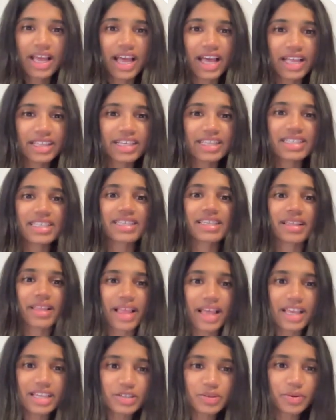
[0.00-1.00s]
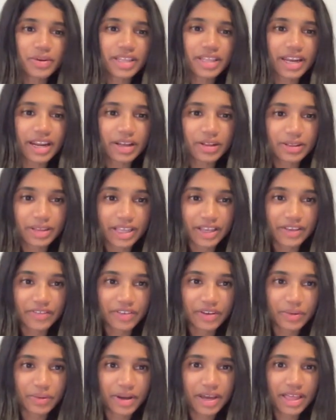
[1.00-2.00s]
And this is the last one that I'll leave
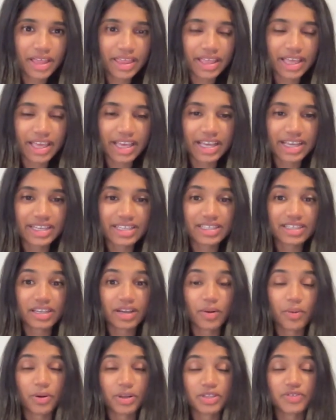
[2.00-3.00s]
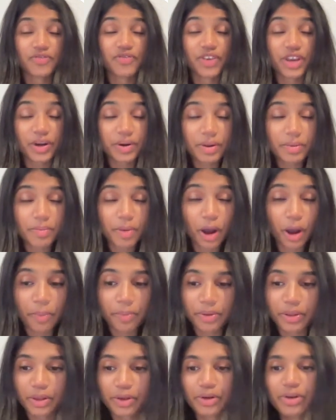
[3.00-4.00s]
you with, is what's very
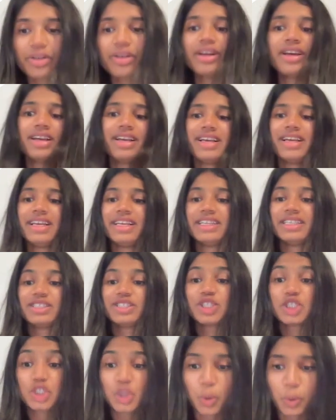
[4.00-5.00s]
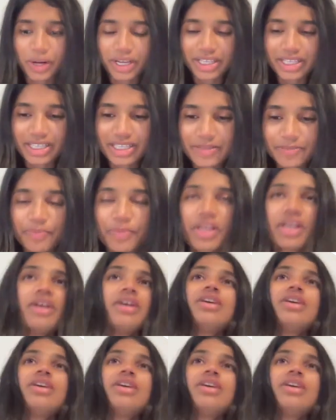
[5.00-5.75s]
popular is joins.